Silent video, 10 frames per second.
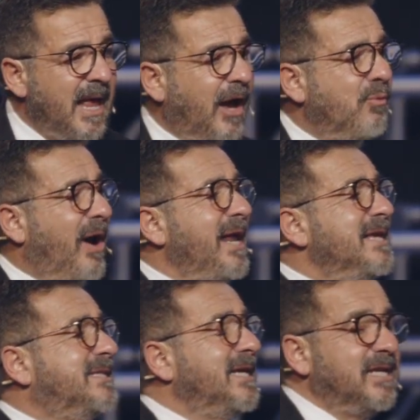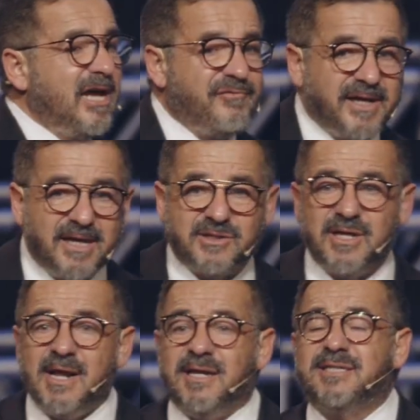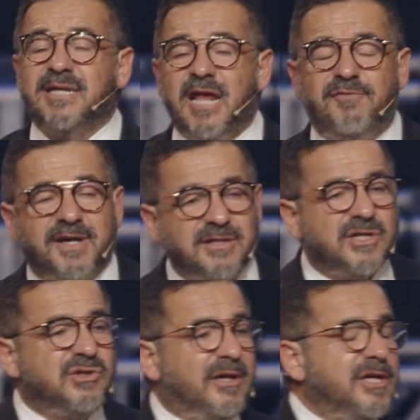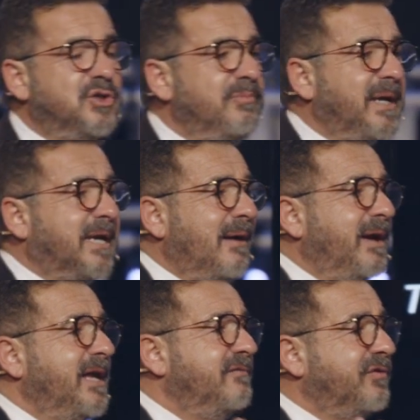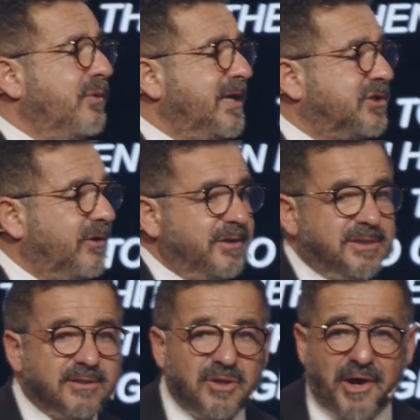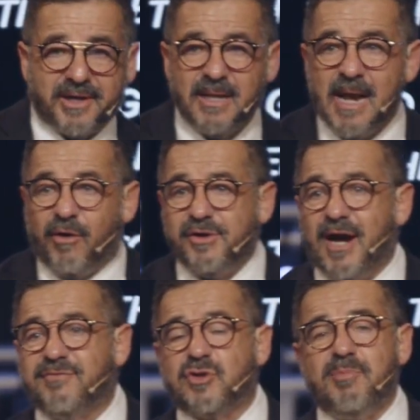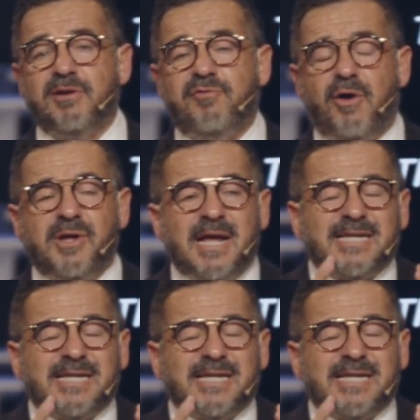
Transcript: And what is significance? Significance is not that you become an influencer on TikTok or you have so many followers.